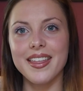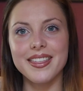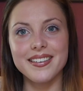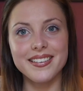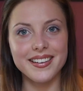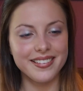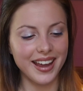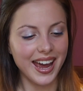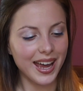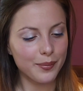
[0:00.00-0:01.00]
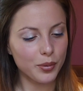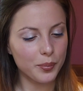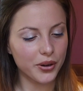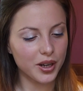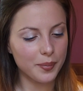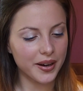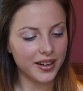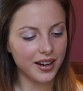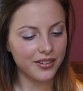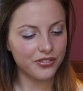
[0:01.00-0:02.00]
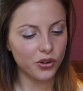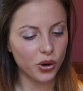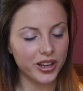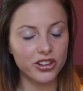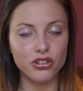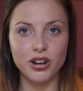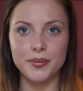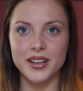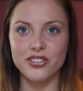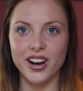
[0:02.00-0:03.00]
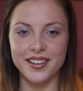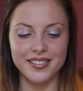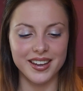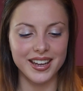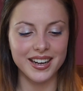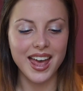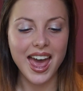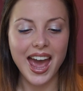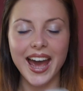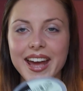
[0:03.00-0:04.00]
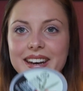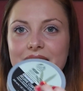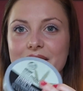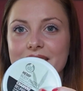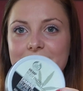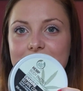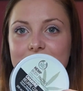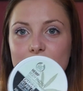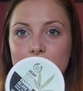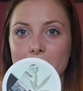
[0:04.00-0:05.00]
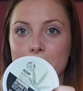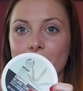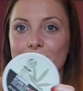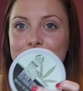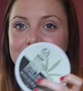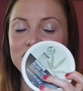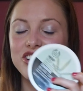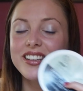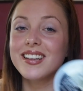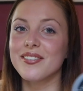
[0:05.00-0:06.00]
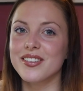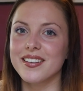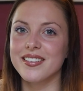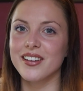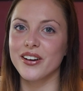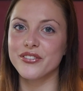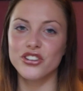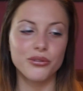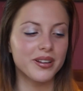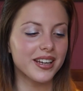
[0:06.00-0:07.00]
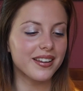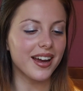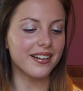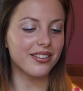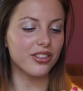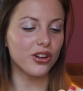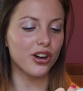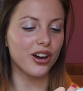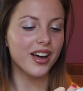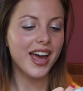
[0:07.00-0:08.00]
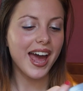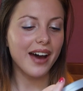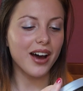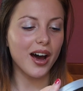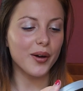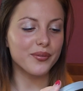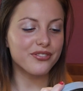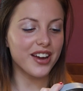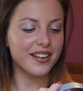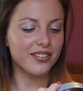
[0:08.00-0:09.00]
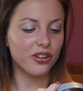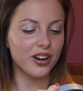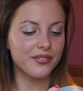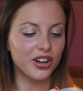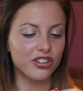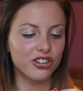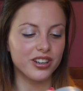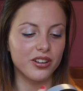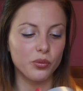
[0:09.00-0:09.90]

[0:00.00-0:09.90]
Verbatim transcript: This is a hemp body butter for extremely dry skin, and this is my mum's, and she loves this stuff. She really likes the face cream version as